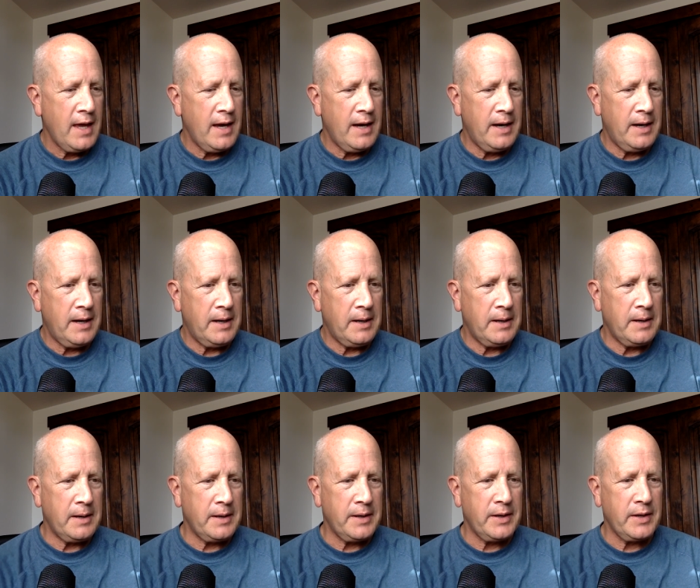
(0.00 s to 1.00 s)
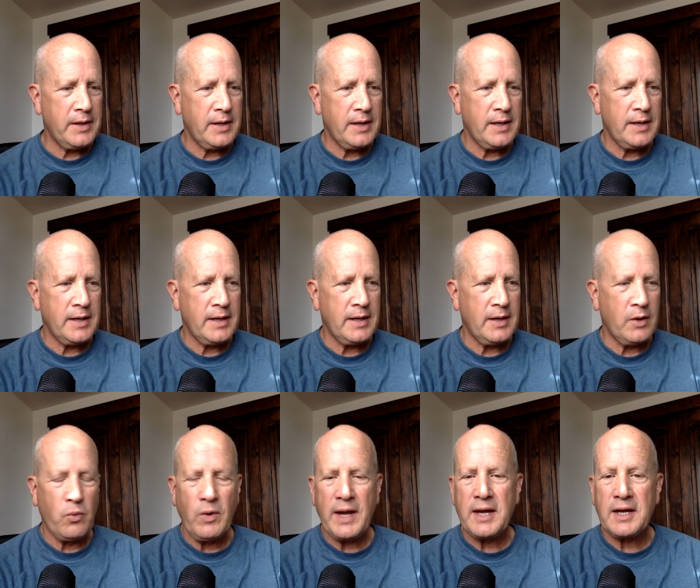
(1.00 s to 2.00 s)
uh,
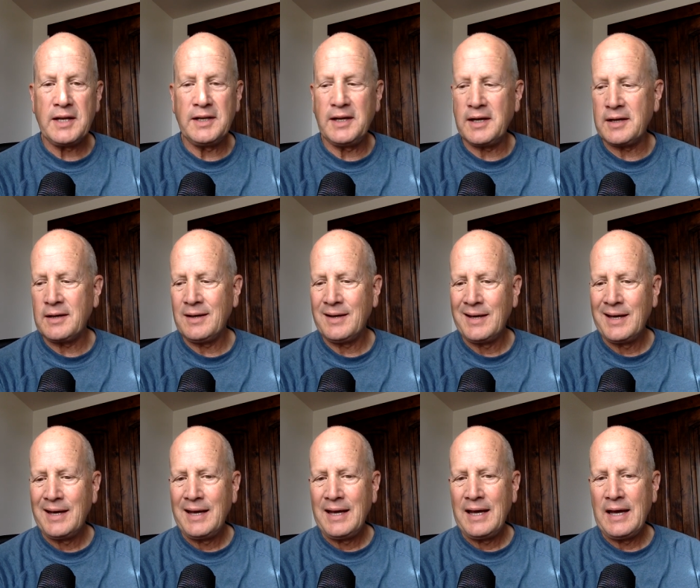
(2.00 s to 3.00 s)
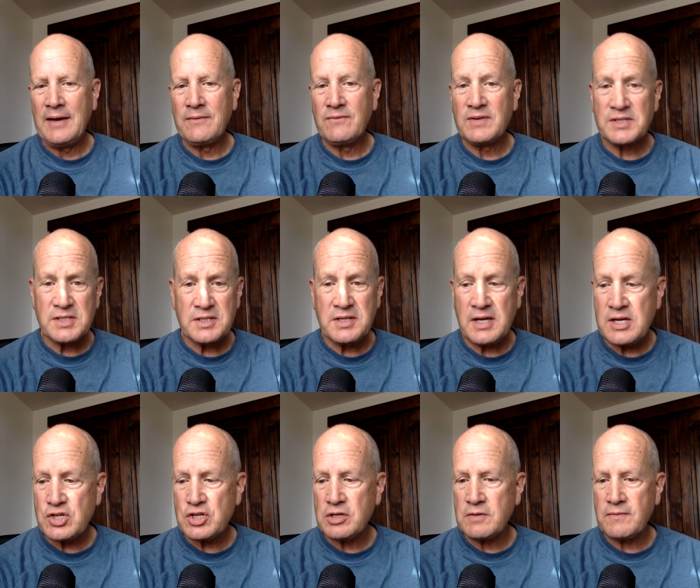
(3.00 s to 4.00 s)
awakening and
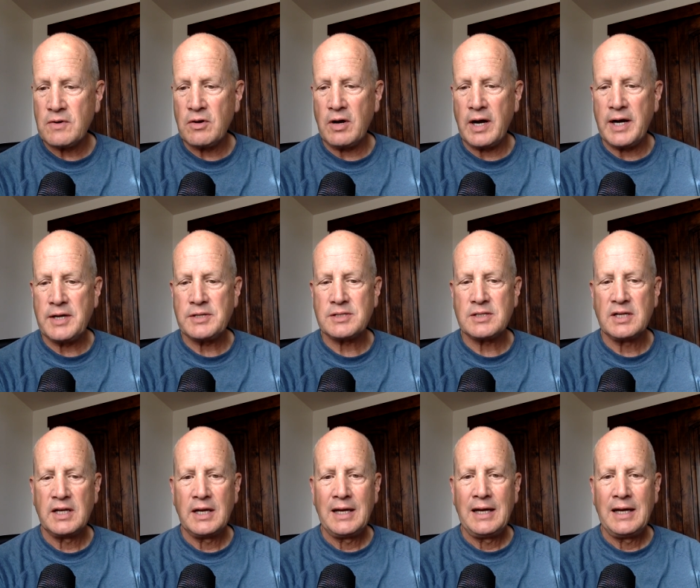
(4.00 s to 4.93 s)
visitation of Christ